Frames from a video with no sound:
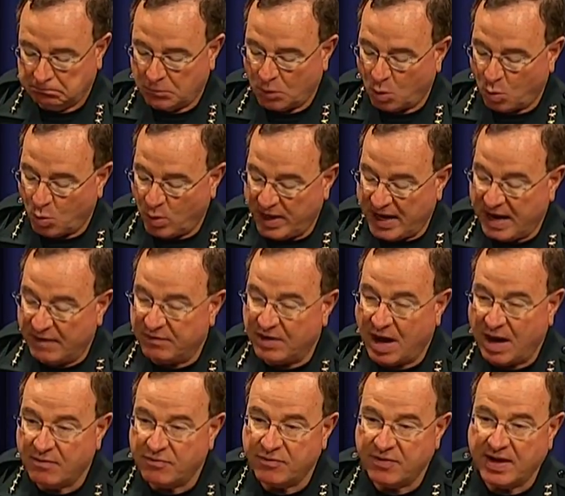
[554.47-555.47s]
We have
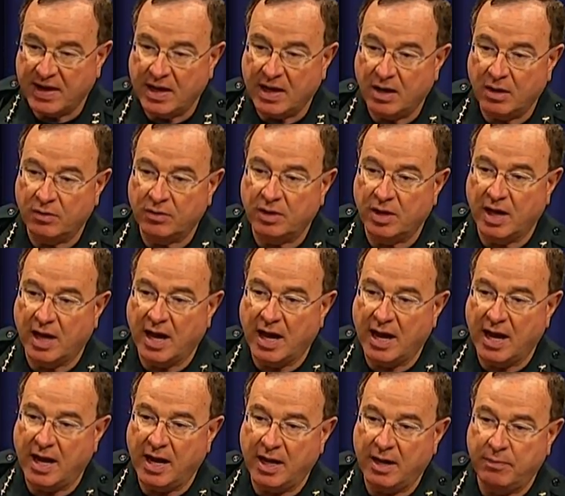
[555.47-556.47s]
not found
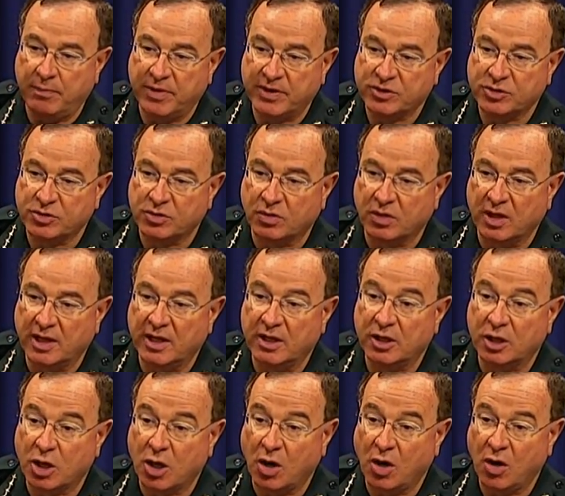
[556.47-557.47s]
a pistol in the
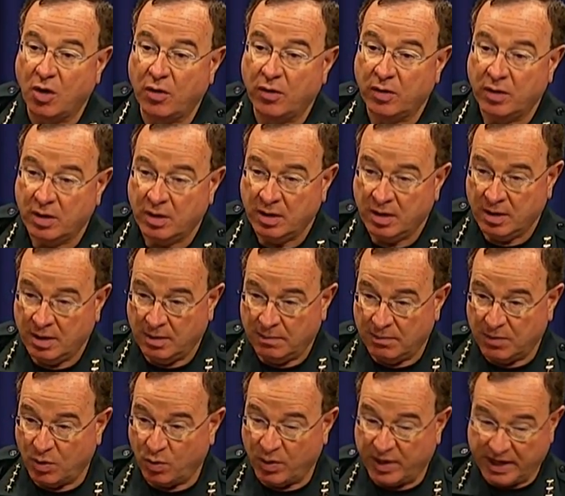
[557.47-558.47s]
car, but
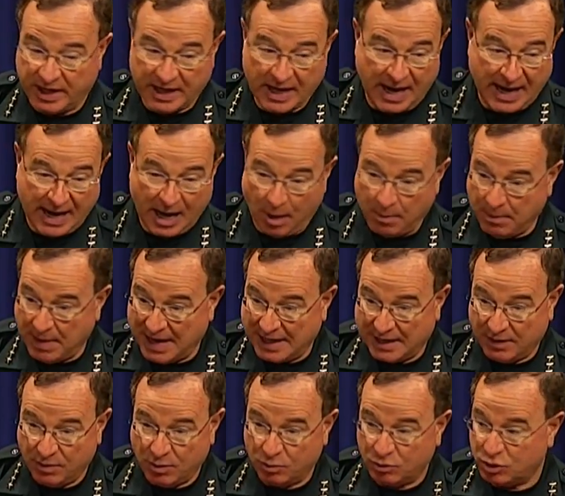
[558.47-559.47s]
when he got out making
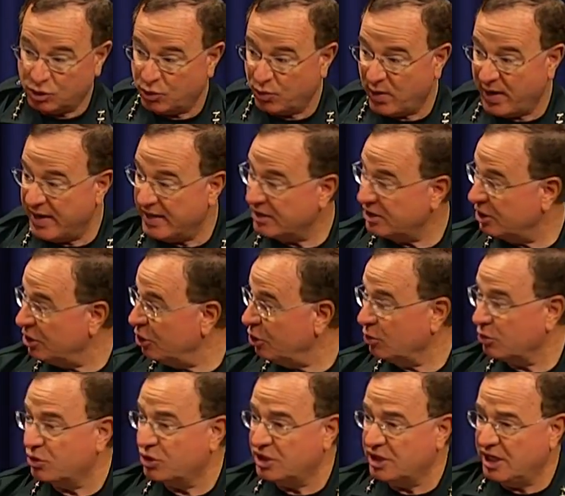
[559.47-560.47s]
those threats, and you'll
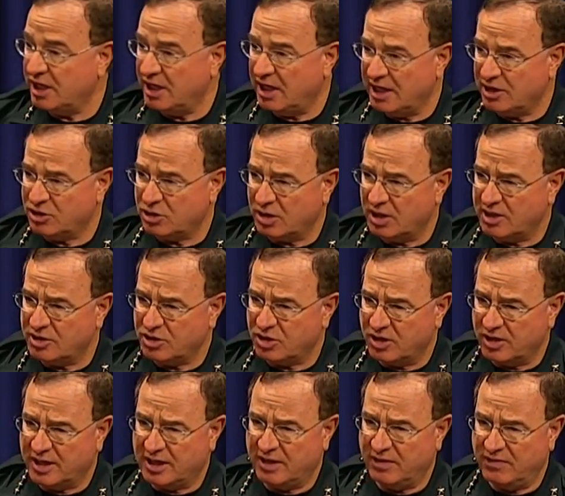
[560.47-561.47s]
see, let's
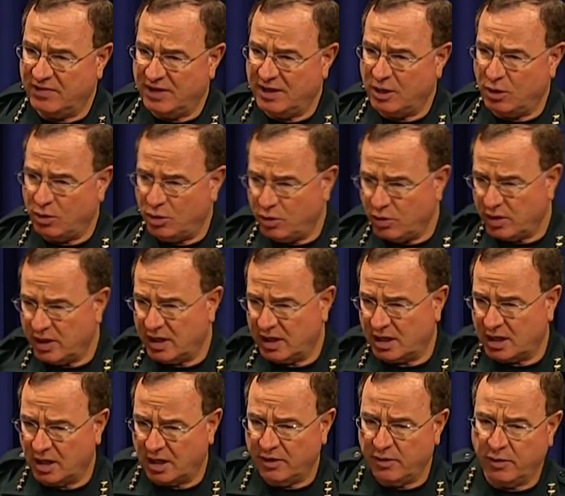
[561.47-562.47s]
look at the video. You'll get a
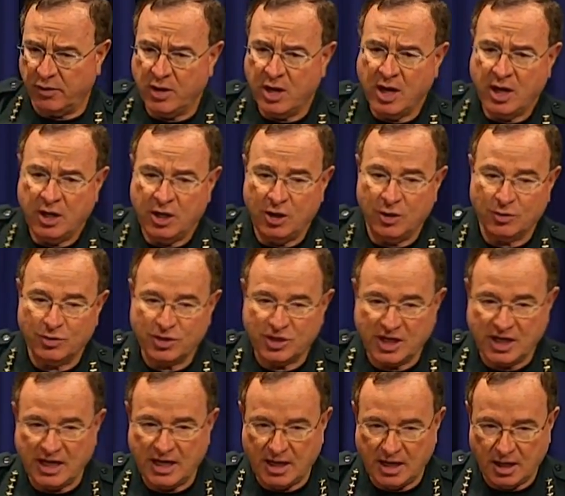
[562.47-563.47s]
clear, you'll
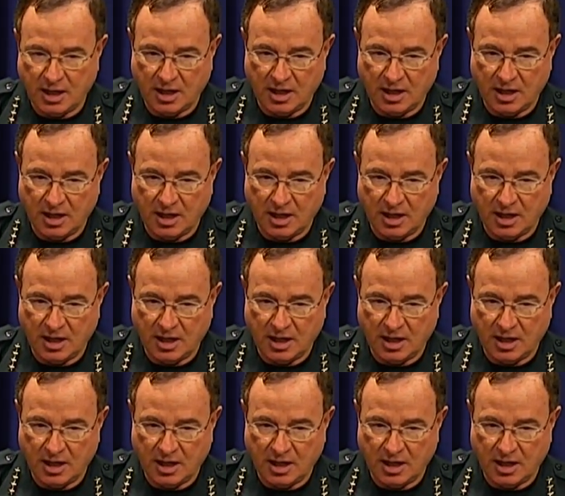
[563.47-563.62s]
see.